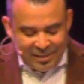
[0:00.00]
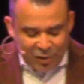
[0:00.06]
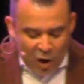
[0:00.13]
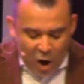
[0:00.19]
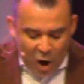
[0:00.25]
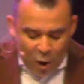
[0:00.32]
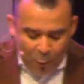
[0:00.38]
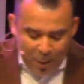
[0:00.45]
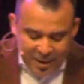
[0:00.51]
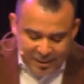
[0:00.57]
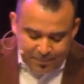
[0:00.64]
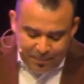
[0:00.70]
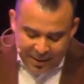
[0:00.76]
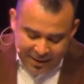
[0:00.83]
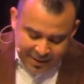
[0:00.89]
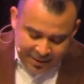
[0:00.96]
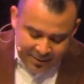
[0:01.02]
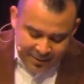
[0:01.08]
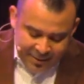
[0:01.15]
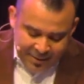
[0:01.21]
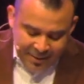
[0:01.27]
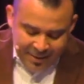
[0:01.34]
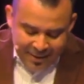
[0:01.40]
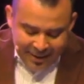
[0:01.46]
has always been
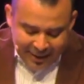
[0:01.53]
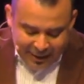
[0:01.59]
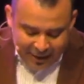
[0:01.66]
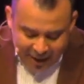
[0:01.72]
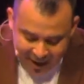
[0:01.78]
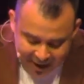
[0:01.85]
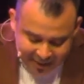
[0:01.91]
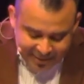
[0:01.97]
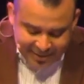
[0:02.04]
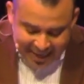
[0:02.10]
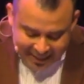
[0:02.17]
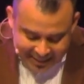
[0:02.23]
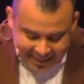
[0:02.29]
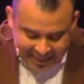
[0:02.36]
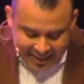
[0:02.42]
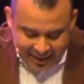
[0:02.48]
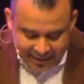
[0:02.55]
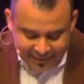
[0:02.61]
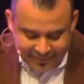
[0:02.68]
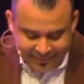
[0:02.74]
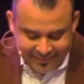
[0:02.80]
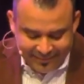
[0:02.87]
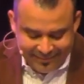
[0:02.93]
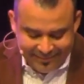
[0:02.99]
God's idea.
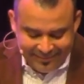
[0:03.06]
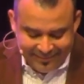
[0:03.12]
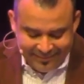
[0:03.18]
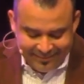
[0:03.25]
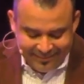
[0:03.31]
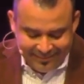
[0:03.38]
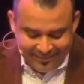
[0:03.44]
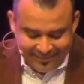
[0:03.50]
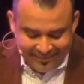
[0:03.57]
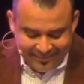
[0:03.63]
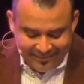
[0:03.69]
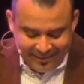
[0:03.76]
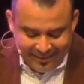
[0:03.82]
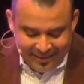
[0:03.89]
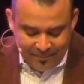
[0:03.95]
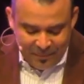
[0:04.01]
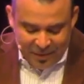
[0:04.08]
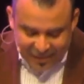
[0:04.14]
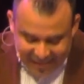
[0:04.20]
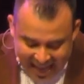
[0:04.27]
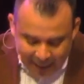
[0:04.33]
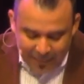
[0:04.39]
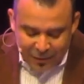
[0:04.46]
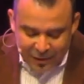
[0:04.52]
The
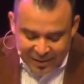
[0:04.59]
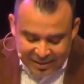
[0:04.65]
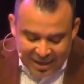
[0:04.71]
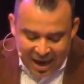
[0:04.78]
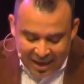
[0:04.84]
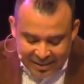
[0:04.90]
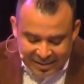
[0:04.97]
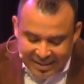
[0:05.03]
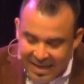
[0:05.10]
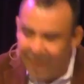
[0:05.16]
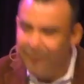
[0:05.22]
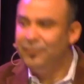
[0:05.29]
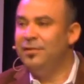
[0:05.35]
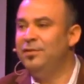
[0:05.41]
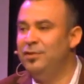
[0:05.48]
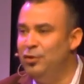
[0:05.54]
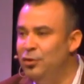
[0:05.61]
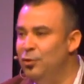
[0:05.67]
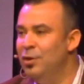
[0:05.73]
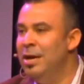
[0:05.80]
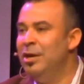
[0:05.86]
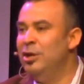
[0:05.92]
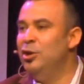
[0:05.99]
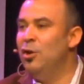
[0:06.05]
Sabbath is God's gift to you.
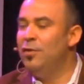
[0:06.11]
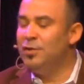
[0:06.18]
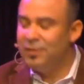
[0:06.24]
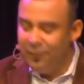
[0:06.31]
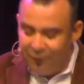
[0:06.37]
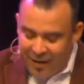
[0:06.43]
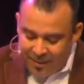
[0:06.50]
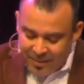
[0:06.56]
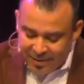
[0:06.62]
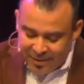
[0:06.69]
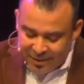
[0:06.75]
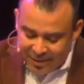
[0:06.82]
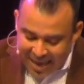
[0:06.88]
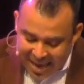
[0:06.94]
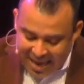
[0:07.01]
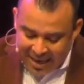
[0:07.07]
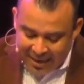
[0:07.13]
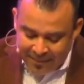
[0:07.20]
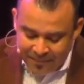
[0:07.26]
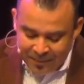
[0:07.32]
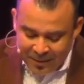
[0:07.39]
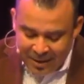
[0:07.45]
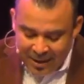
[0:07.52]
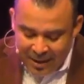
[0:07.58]
You know, there's a famous saying
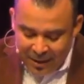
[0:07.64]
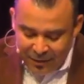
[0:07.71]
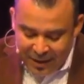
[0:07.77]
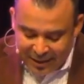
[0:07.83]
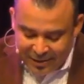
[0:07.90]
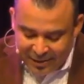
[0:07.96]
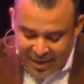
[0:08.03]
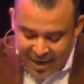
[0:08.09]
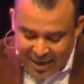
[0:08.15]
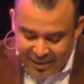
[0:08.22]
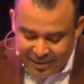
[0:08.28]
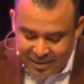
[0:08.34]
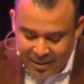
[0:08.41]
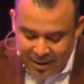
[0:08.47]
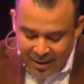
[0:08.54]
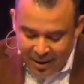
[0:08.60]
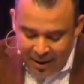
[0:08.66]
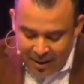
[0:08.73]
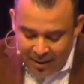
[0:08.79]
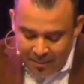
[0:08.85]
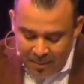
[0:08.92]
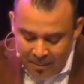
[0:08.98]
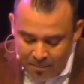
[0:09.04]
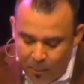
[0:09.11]
that says, uh,
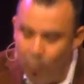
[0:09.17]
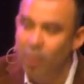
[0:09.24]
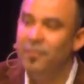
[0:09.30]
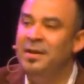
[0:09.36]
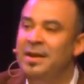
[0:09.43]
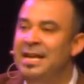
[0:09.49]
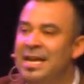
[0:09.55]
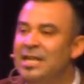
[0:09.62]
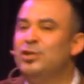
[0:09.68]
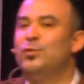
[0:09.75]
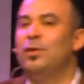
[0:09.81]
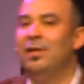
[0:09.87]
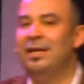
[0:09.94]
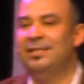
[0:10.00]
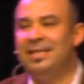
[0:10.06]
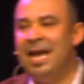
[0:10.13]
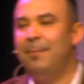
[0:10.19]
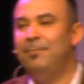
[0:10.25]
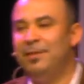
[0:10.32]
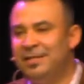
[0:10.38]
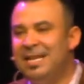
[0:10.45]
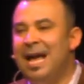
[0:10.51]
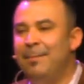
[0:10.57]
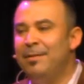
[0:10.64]
More than Israel has kept the
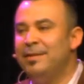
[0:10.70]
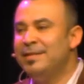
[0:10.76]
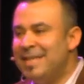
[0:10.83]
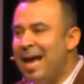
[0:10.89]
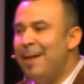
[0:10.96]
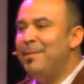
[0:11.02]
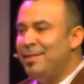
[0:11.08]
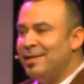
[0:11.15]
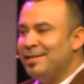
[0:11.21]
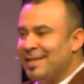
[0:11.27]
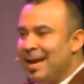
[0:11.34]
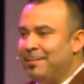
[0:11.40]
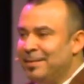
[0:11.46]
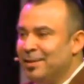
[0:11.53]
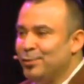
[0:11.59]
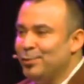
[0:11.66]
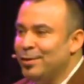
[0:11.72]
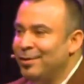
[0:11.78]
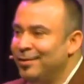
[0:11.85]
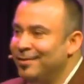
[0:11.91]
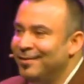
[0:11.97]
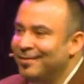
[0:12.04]
Sabbath, Sabbath has kept Israel.